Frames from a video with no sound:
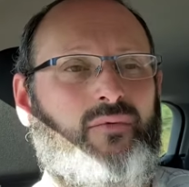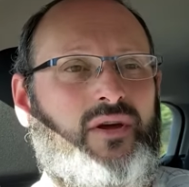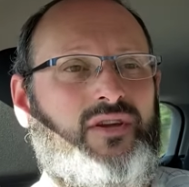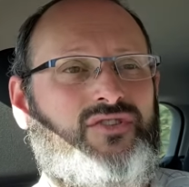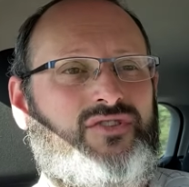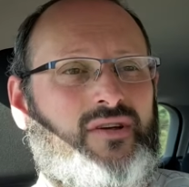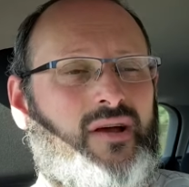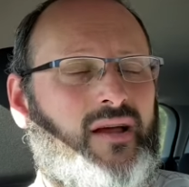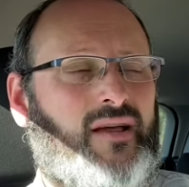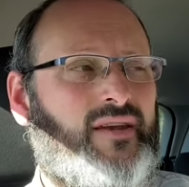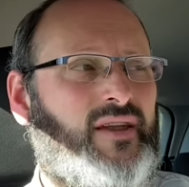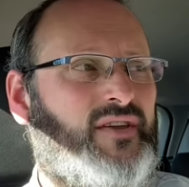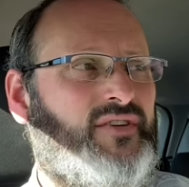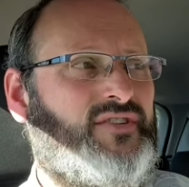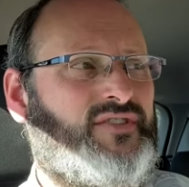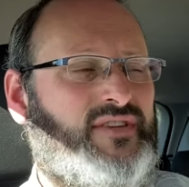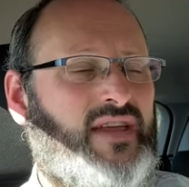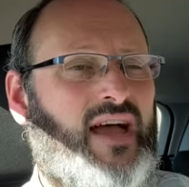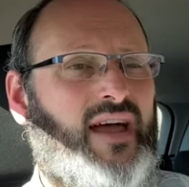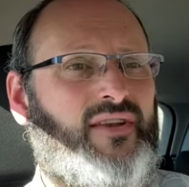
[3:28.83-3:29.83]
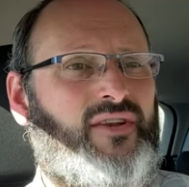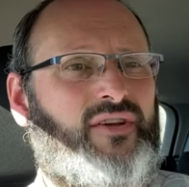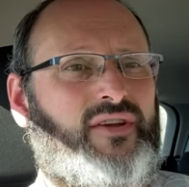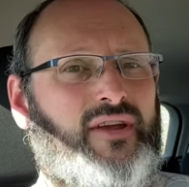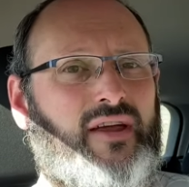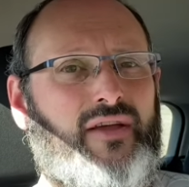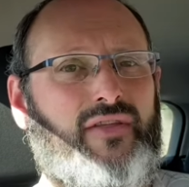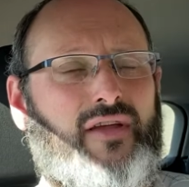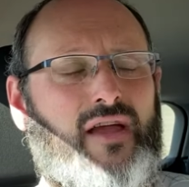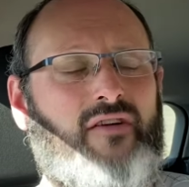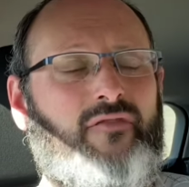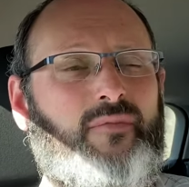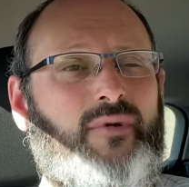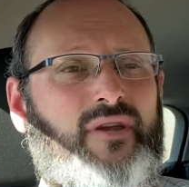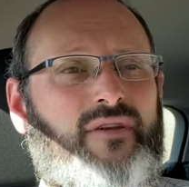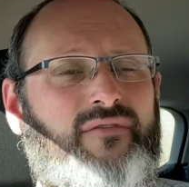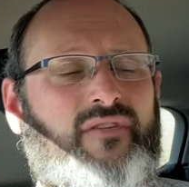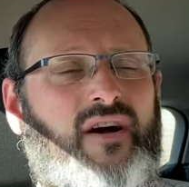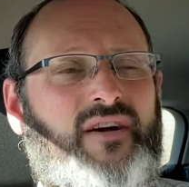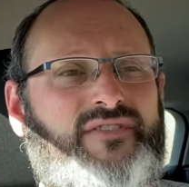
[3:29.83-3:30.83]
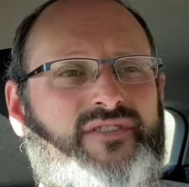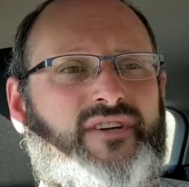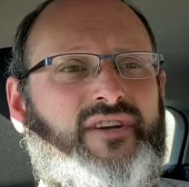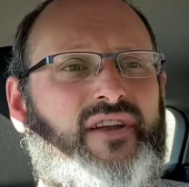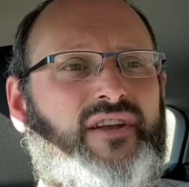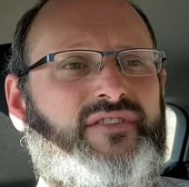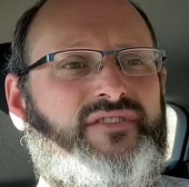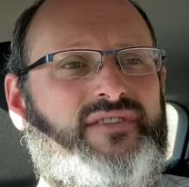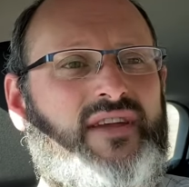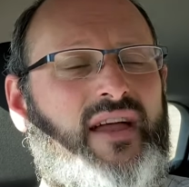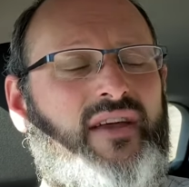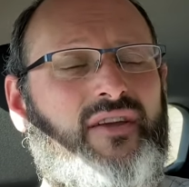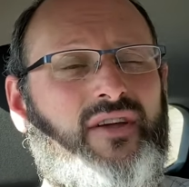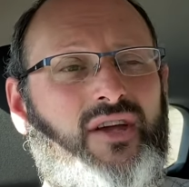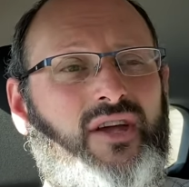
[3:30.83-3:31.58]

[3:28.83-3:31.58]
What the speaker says: which I can understand. Looking at the government advice, I can understand.